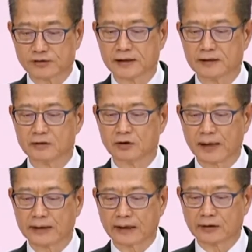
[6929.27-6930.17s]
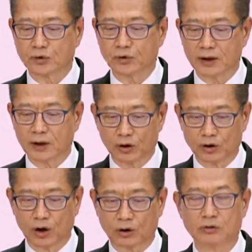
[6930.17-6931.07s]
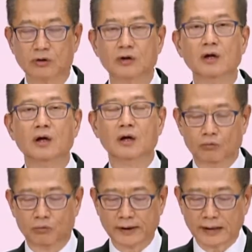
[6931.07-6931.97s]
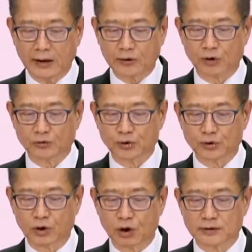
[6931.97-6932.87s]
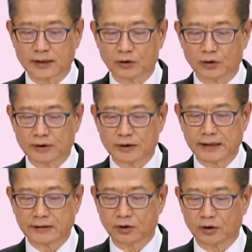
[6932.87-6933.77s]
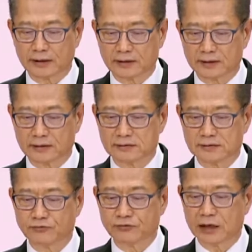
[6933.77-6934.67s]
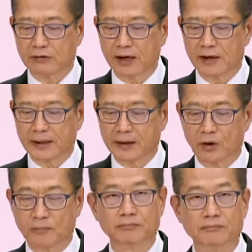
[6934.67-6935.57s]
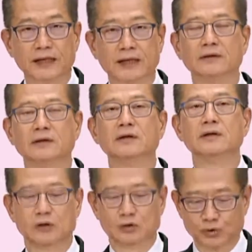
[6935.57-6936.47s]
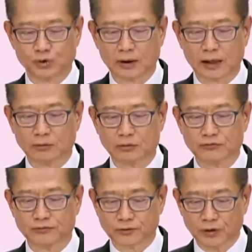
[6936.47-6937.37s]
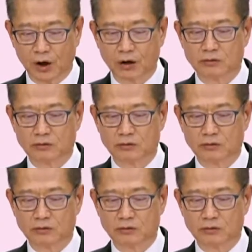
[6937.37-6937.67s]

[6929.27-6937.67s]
Climate change will lead to rising sea level and extreme waves. To enhance the capability of the coastal areas in responding to climate change,